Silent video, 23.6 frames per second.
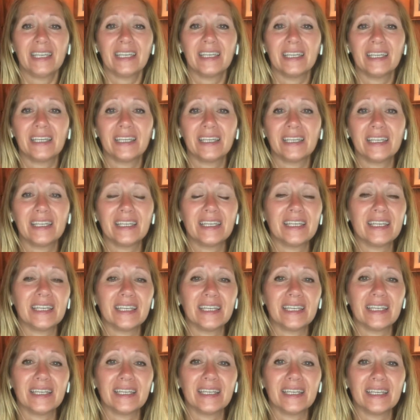
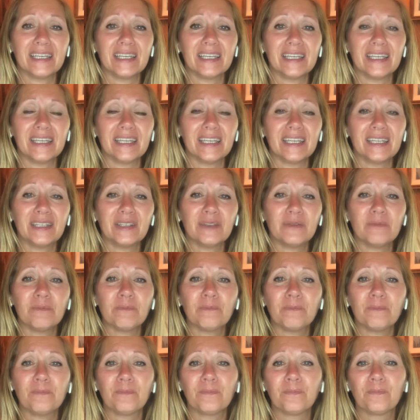Nobody speaks.